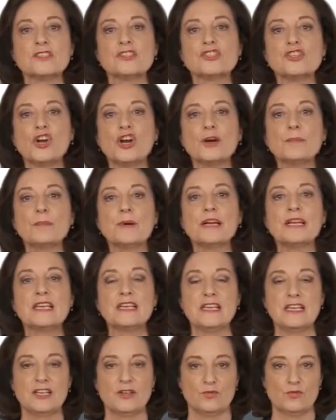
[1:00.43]
Start by
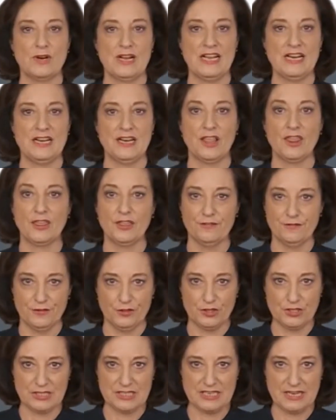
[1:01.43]
getting it right the
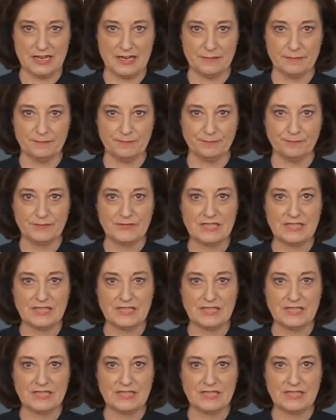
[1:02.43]
first time.